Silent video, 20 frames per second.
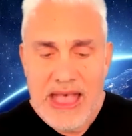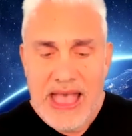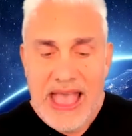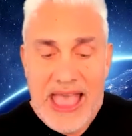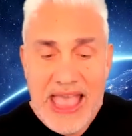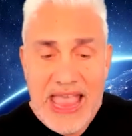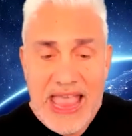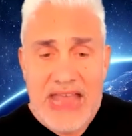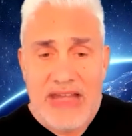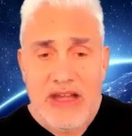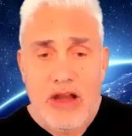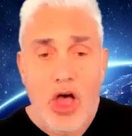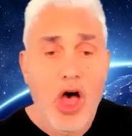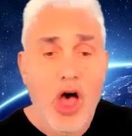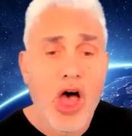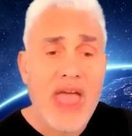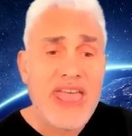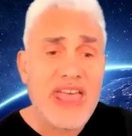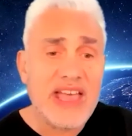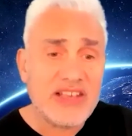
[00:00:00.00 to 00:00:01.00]
And
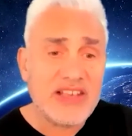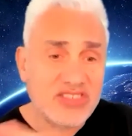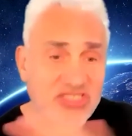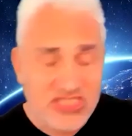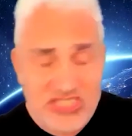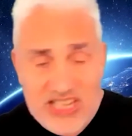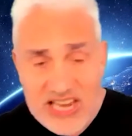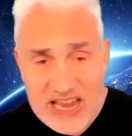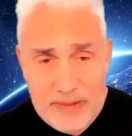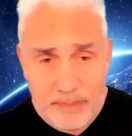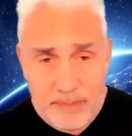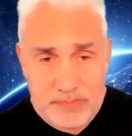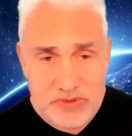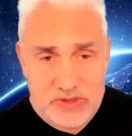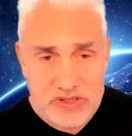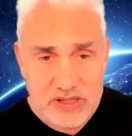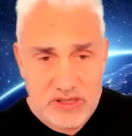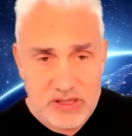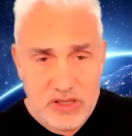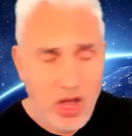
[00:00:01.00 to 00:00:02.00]
I accept,
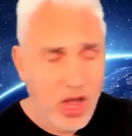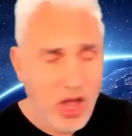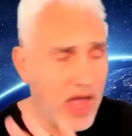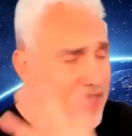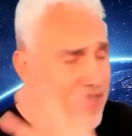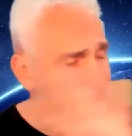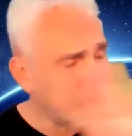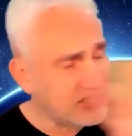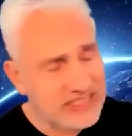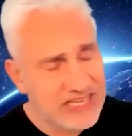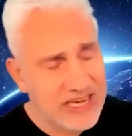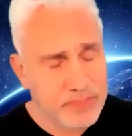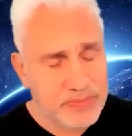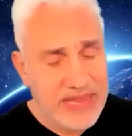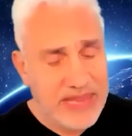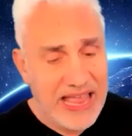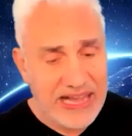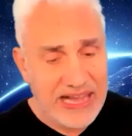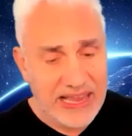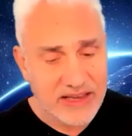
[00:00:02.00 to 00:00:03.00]

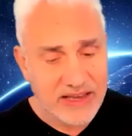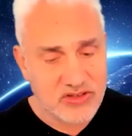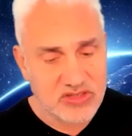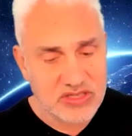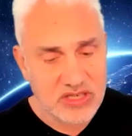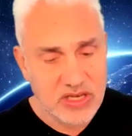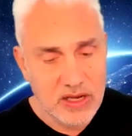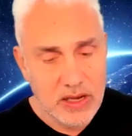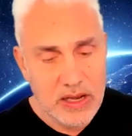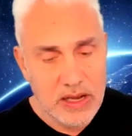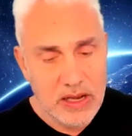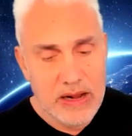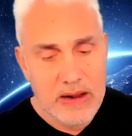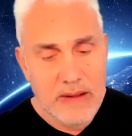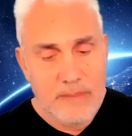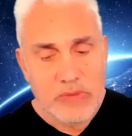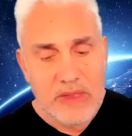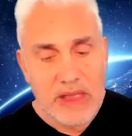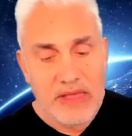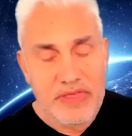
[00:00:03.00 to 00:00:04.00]
Alex,
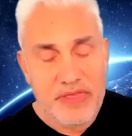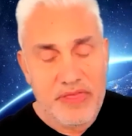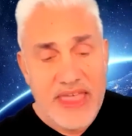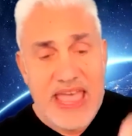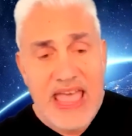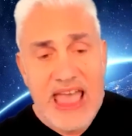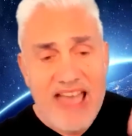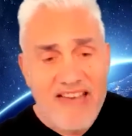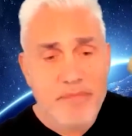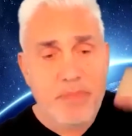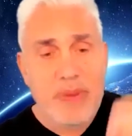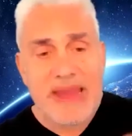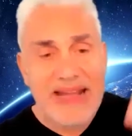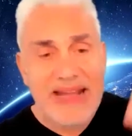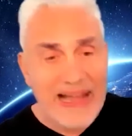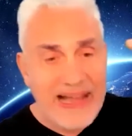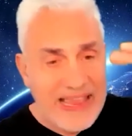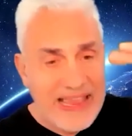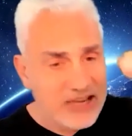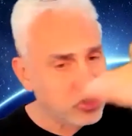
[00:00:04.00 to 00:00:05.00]
there have been
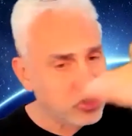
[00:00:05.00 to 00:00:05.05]
less